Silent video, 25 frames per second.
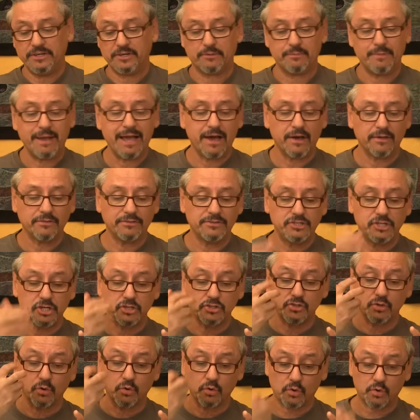your mouth, just
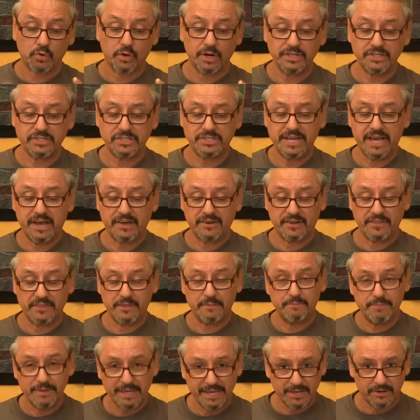don't crunch down on the
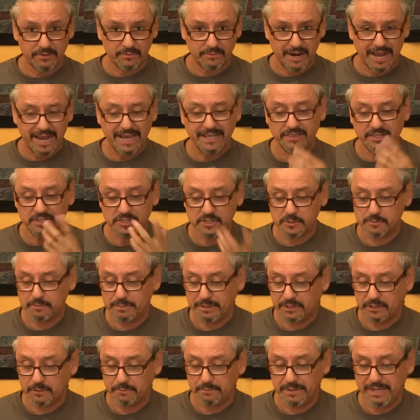pit, right? And then
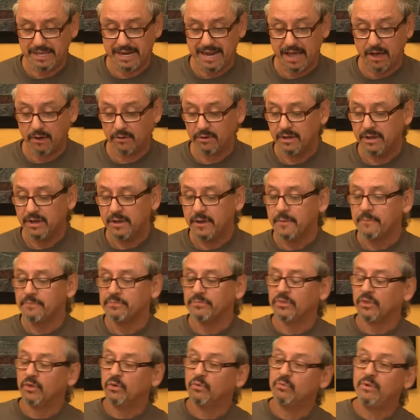spit the pit out
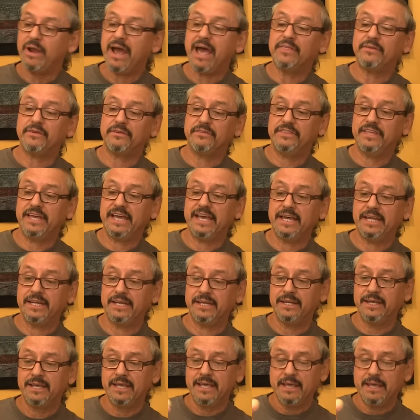rather than